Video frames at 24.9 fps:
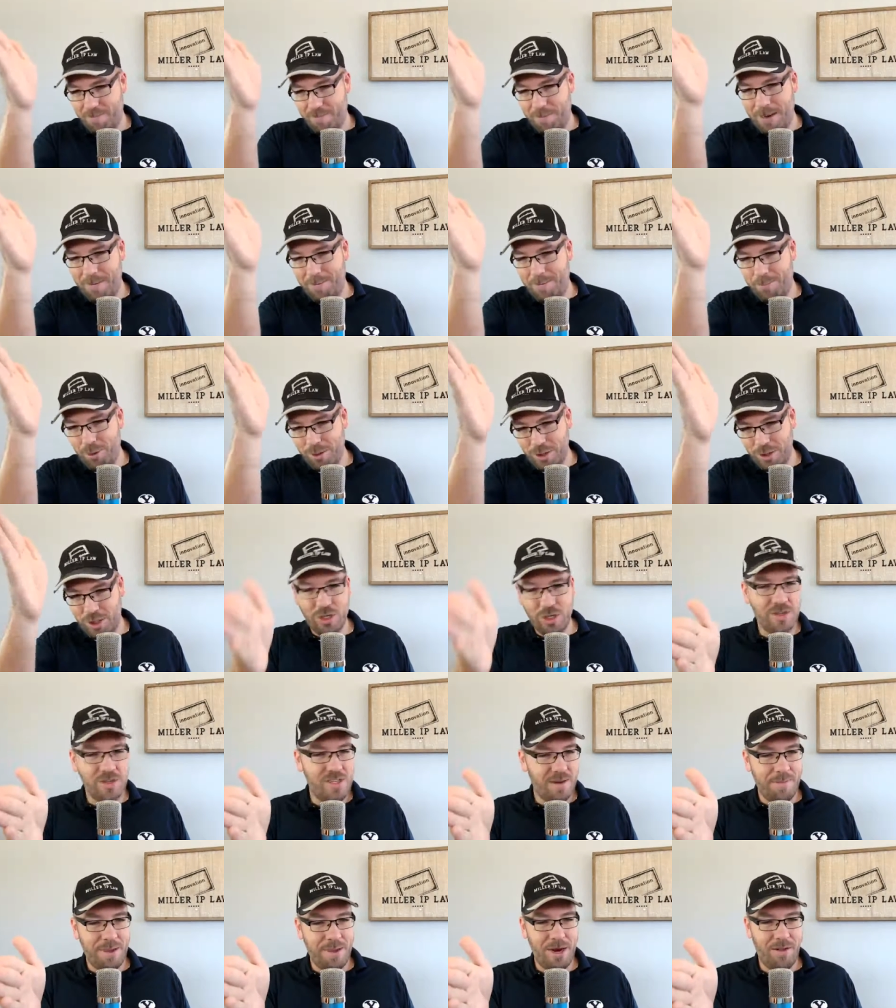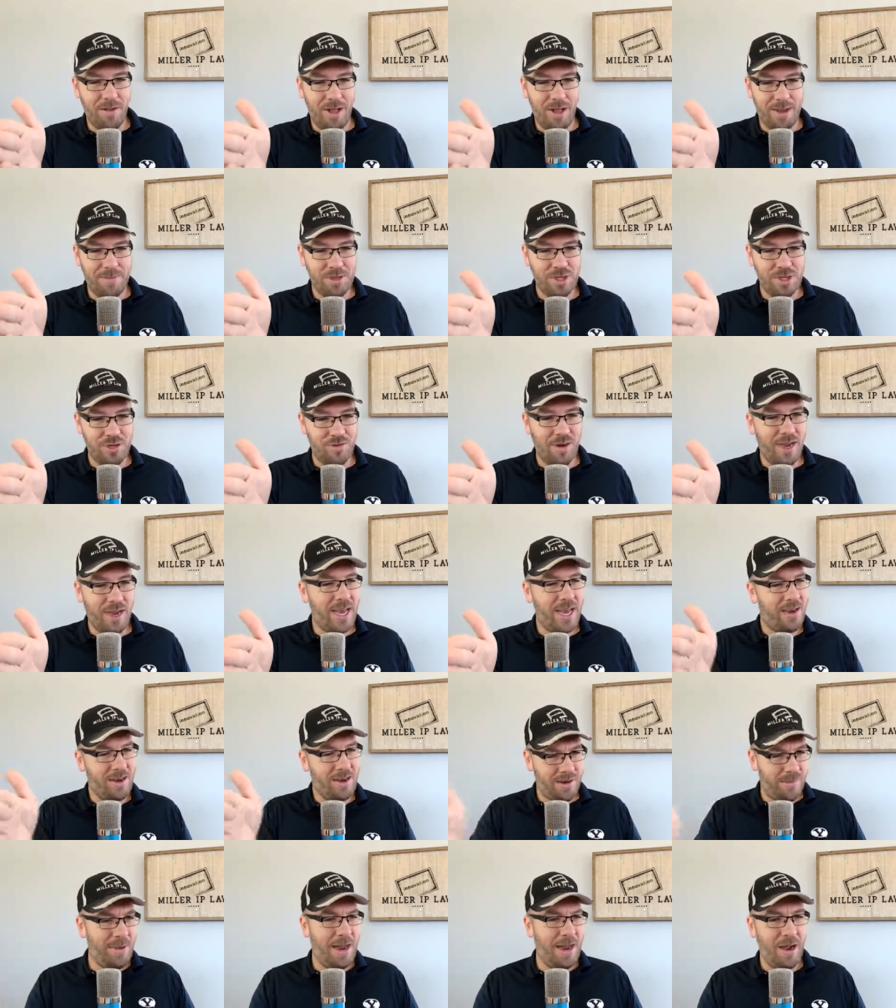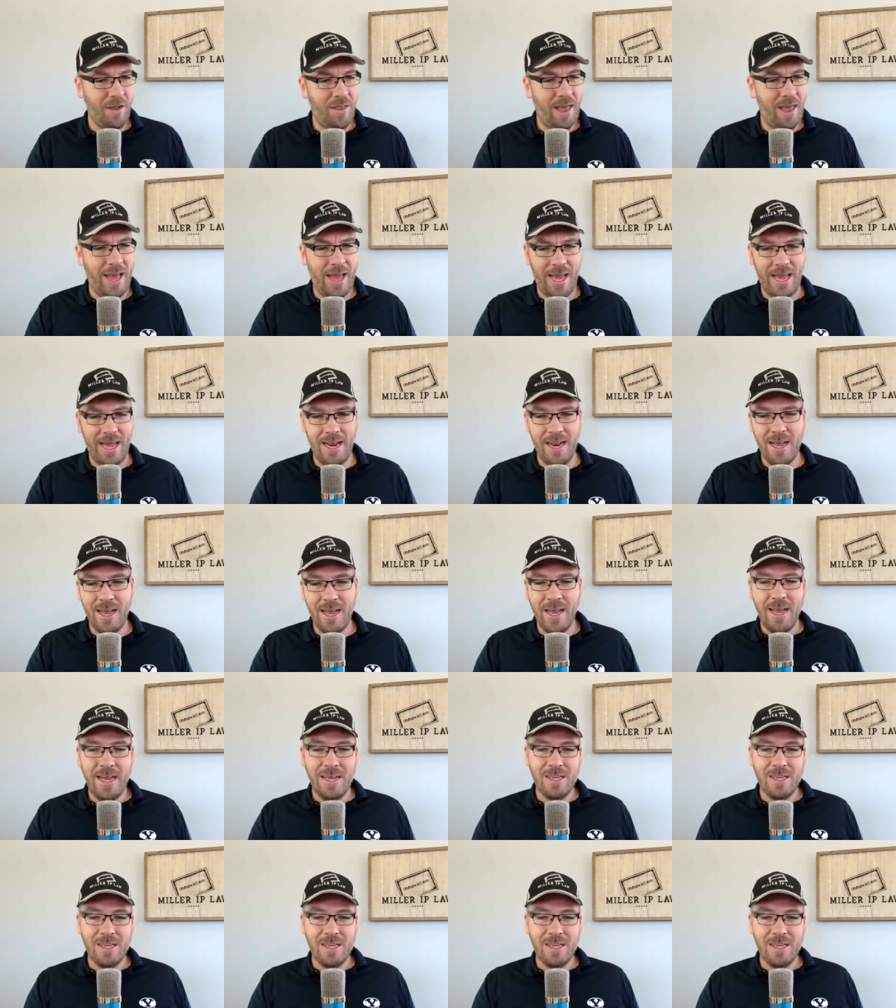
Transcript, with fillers: of people choose the middle option, right? About that.